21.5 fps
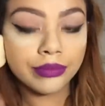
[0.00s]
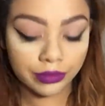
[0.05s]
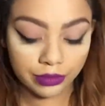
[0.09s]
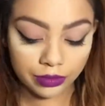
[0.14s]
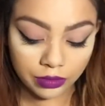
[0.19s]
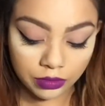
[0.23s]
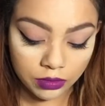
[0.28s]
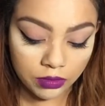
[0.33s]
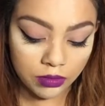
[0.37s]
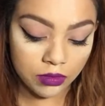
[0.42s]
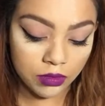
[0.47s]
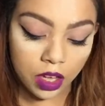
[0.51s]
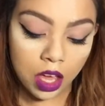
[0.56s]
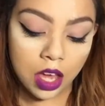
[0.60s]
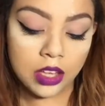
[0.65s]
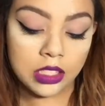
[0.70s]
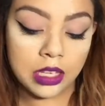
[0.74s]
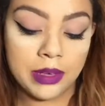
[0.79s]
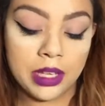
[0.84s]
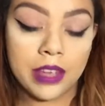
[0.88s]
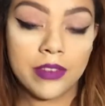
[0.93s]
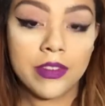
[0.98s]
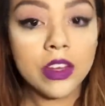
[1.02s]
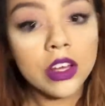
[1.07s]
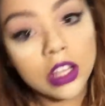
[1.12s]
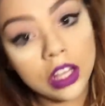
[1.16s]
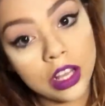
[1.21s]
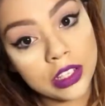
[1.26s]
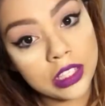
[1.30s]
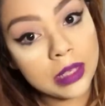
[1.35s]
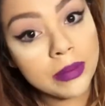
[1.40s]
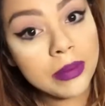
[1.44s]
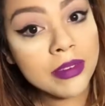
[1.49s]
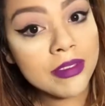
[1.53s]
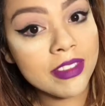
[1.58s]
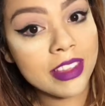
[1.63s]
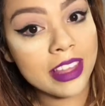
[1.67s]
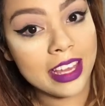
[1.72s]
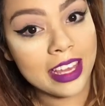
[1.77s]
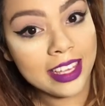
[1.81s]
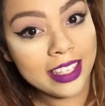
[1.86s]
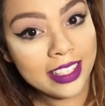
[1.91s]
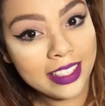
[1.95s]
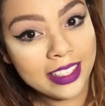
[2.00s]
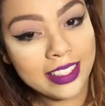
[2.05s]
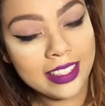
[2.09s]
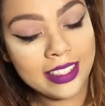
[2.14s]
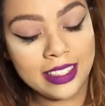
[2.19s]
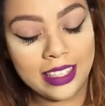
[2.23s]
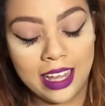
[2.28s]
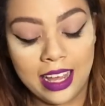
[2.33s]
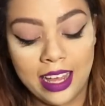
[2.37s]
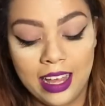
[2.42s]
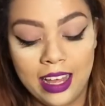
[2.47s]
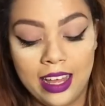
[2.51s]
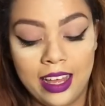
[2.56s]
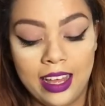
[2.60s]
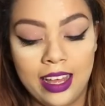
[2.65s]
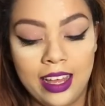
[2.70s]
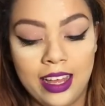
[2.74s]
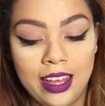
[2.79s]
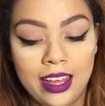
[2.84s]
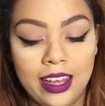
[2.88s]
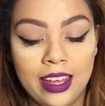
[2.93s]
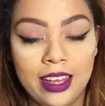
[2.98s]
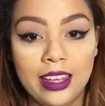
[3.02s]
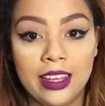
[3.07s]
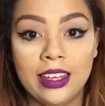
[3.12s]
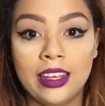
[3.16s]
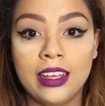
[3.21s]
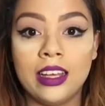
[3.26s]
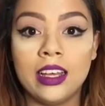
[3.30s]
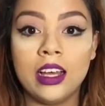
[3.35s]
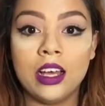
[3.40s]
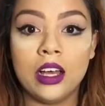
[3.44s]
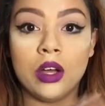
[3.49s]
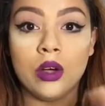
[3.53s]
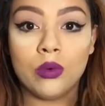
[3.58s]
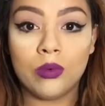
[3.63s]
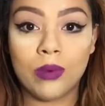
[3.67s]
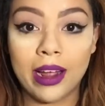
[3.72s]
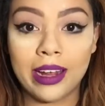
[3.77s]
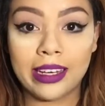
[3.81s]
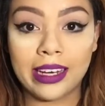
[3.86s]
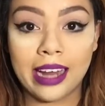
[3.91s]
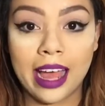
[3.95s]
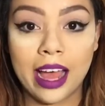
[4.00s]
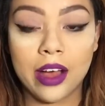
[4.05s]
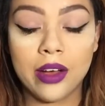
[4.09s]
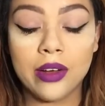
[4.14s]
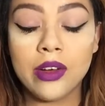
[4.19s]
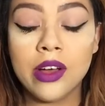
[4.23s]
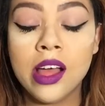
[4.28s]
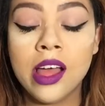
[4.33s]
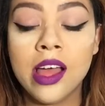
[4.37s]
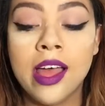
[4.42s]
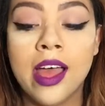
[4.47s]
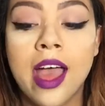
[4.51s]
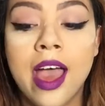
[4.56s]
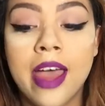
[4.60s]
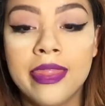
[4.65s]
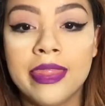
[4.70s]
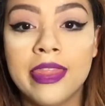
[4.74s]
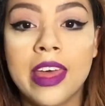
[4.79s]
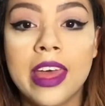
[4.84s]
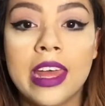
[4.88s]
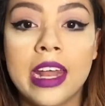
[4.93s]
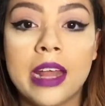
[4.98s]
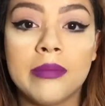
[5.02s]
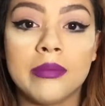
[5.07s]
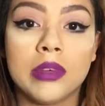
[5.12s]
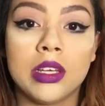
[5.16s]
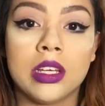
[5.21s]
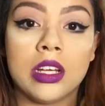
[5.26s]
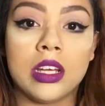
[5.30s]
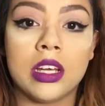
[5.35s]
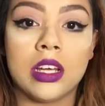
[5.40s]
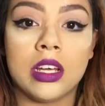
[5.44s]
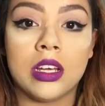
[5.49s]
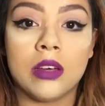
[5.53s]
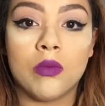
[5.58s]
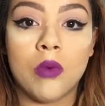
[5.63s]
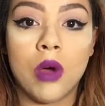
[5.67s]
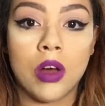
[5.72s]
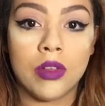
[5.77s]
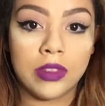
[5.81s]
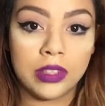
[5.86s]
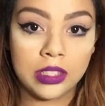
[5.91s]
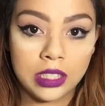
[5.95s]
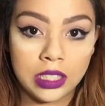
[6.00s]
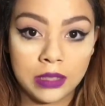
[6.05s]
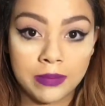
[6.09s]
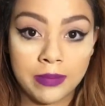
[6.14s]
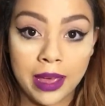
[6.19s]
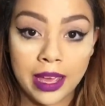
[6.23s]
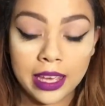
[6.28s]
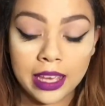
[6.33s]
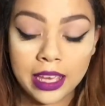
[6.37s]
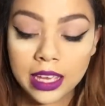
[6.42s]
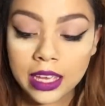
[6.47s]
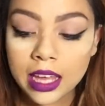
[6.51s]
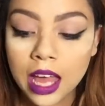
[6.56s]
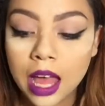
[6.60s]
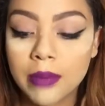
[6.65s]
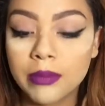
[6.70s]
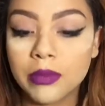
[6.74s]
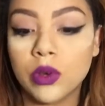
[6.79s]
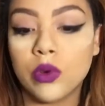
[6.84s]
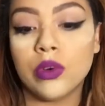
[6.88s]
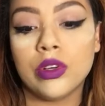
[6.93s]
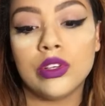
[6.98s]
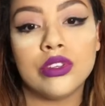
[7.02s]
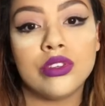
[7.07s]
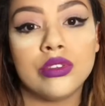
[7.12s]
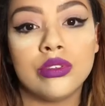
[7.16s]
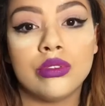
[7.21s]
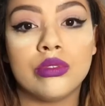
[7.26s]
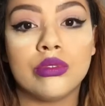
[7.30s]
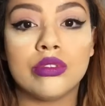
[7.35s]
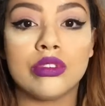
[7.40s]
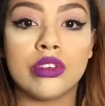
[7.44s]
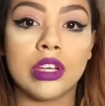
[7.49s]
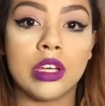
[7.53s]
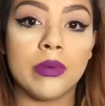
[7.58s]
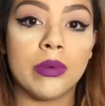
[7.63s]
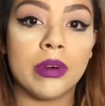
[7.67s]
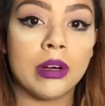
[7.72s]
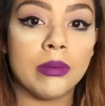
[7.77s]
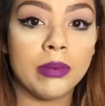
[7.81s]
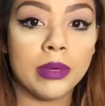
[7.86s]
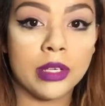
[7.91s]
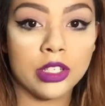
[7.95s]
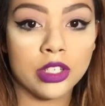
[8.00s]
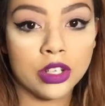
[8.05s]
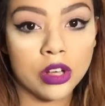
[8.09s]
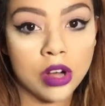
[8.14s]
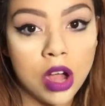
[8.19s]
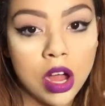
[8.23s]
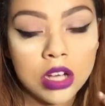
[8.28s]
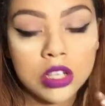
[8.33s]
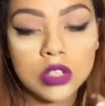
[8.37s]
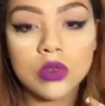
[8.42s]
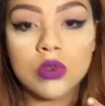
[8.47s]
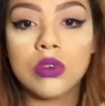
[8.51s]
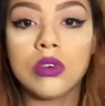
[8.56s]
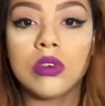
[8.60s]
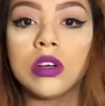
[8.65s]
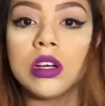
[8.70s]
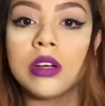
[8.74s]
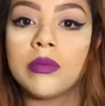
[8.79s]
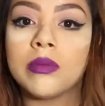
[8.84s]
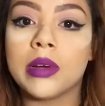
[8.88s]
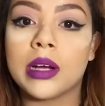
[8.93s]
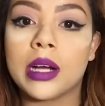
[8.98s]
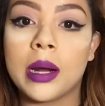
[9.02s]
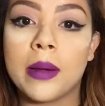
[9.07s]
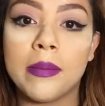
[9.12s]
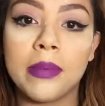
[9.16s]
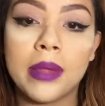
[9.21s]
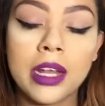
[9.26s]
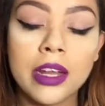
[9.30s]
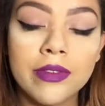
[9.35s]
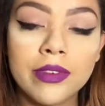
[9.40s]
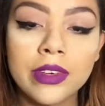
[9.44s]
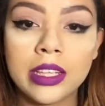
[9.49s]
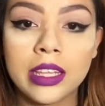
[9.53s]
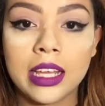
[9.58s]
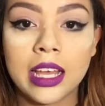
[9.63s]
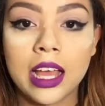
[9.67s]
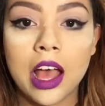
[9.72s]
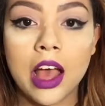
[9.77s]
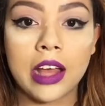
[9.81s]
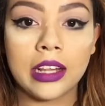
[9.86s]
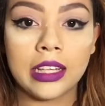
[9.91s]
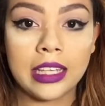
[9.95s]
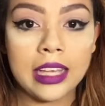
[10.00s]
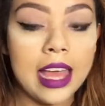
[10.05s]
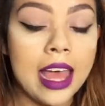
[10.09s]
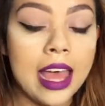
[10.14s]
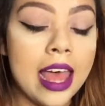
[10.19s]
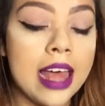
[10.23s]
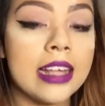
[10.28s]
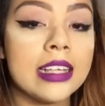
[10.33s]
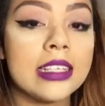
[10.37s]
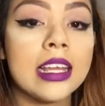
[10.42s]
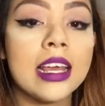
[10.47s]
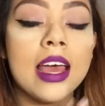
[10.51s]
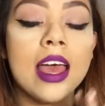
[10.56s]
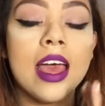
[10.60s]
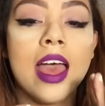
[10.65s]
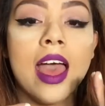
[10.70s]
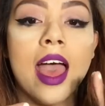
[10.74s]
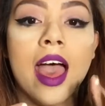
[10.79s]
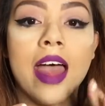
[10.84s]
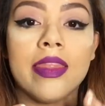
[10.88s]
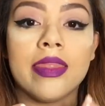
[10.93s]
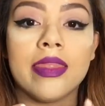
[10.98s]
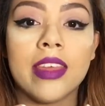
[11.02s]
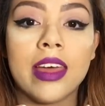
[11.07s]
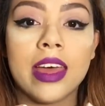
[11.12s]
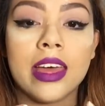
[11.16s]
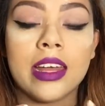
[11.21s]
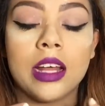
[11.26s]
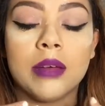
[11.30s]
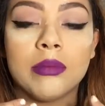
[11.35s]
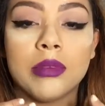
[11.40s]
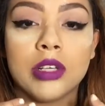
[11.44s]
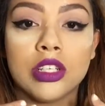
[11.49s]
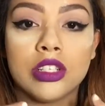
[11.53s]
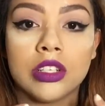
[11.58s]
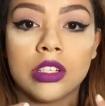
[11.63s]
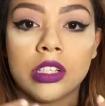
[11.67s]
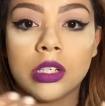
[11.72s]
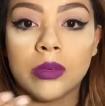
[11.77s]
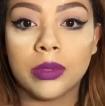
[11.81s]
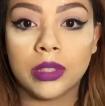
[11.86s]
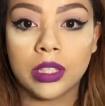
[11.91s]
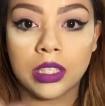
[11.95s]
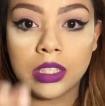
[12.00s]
I'll give you a close-up of this right now, and then while this is baking, I'm going to show you where to place your contour, and we're gonna blend everything out at the end, and then I'm gonna show you what